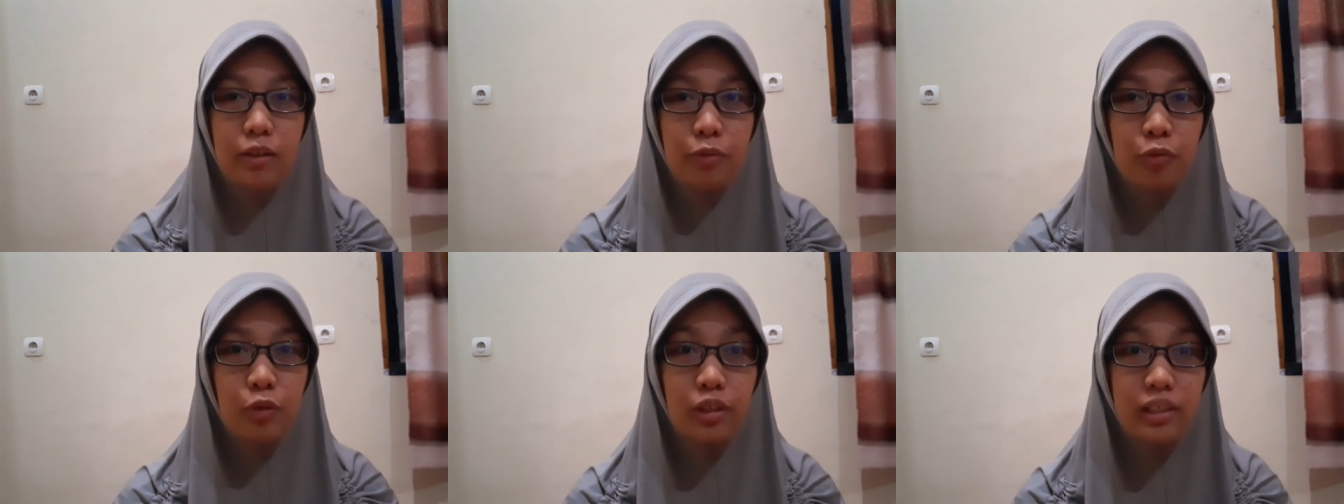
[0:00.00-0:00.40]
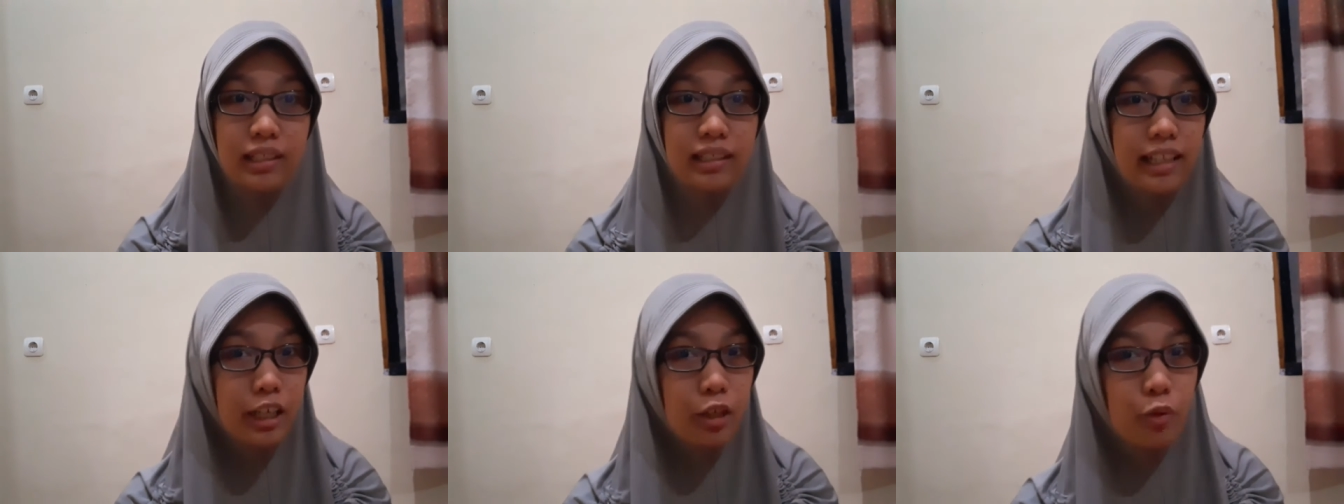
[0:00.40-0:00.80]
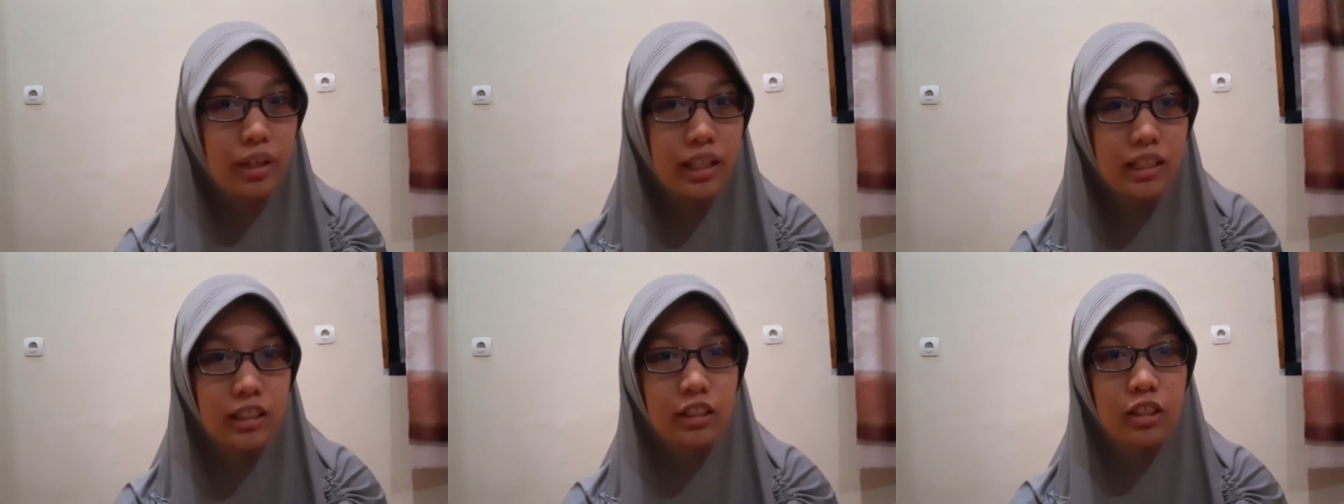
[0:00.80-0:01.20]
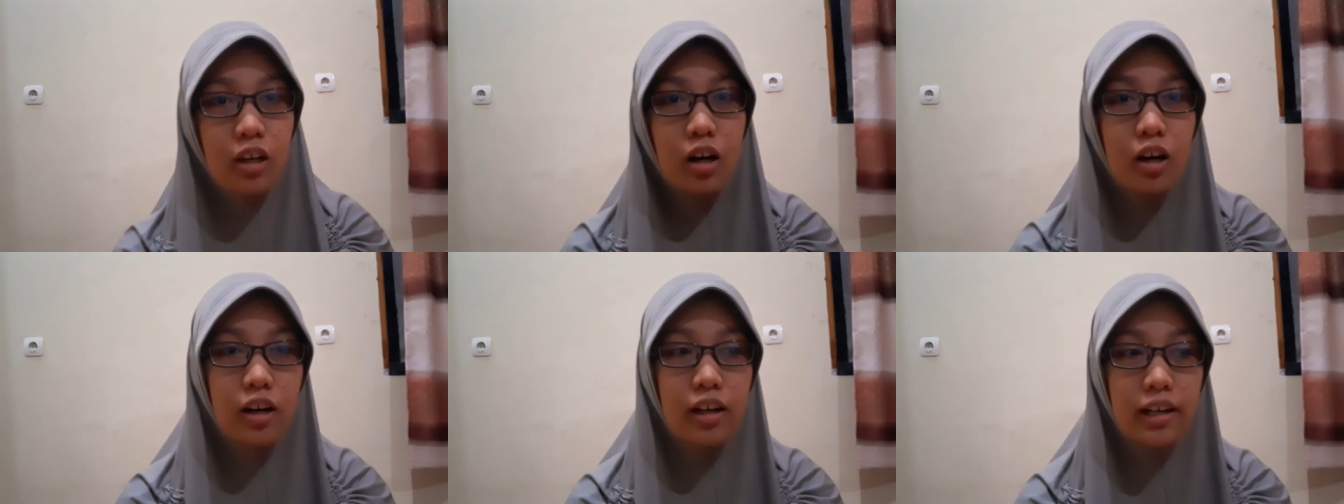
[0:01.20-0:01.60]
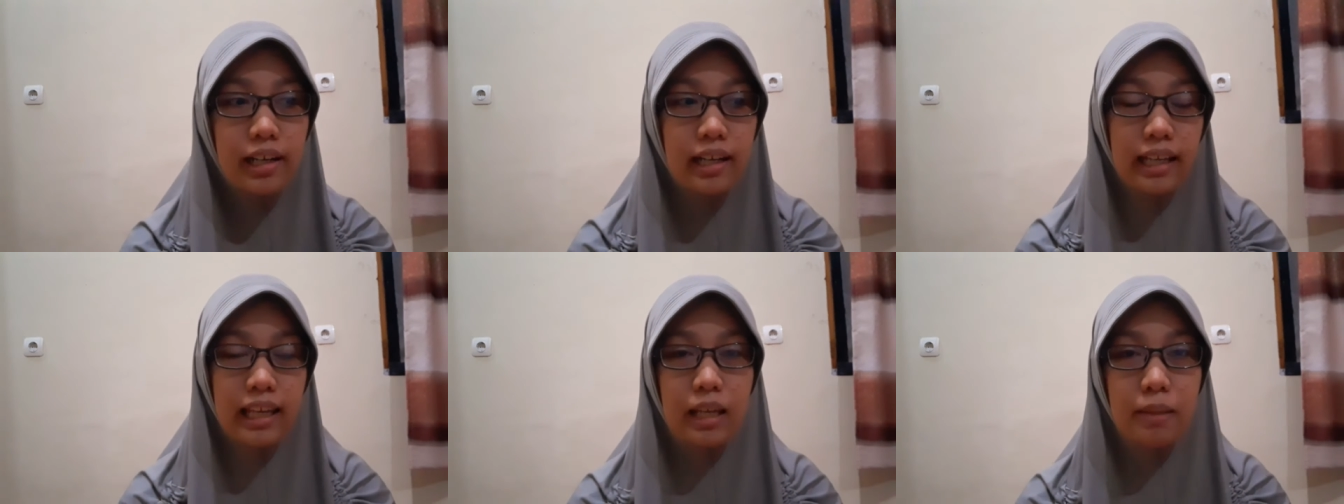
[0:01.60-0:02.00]
foreign language or
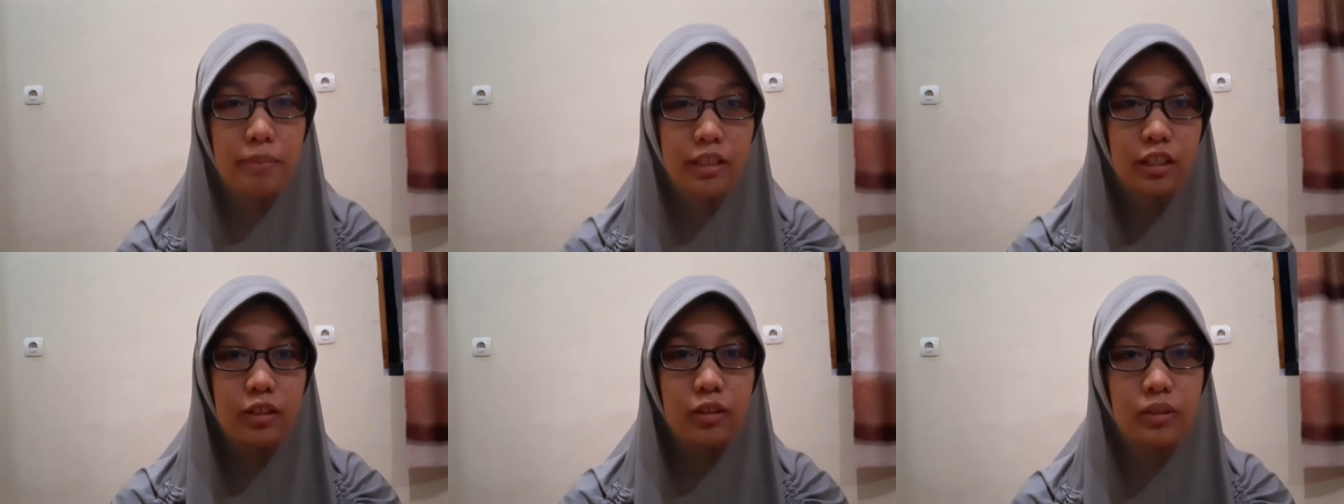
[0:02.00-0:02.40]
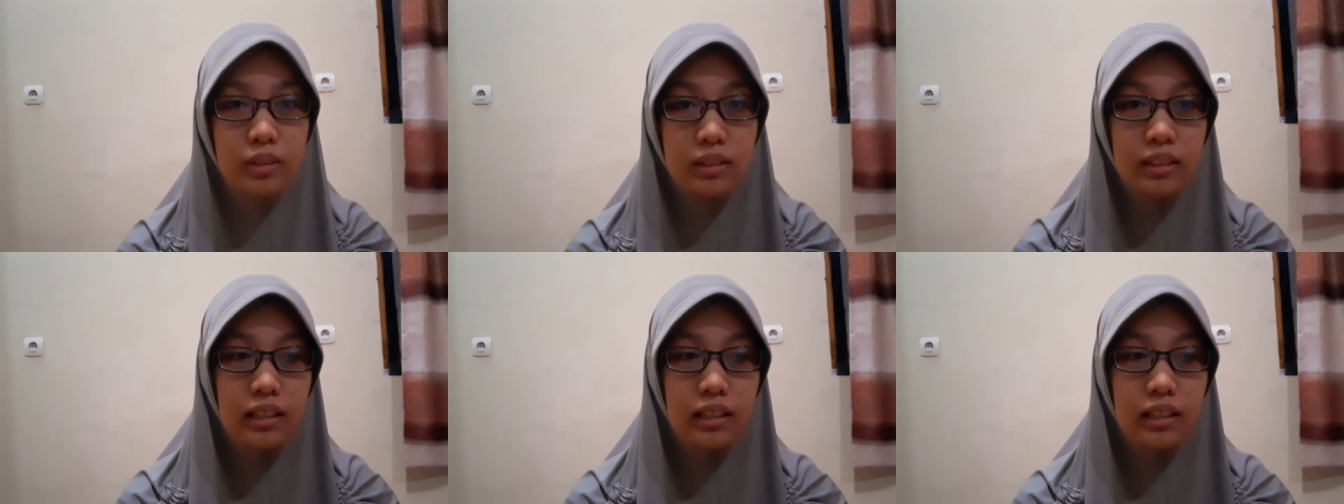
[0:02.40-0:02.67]
can be used